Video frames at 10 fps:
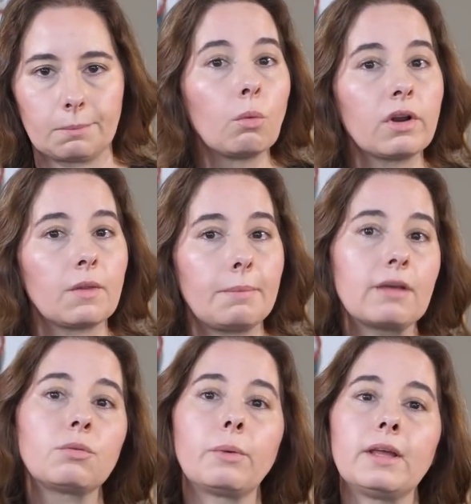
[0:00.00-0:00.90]
One of the
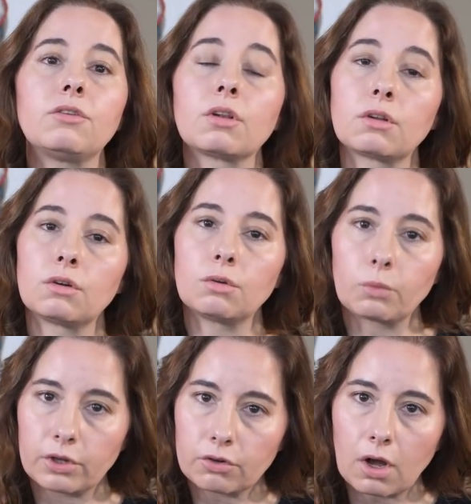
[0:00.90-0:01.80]
best ways to learn
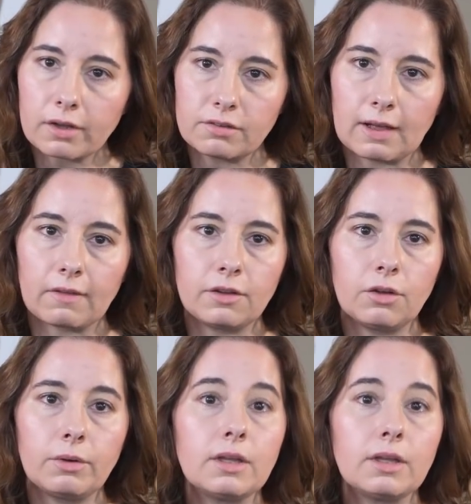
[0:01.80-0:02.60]
what your dog is telling you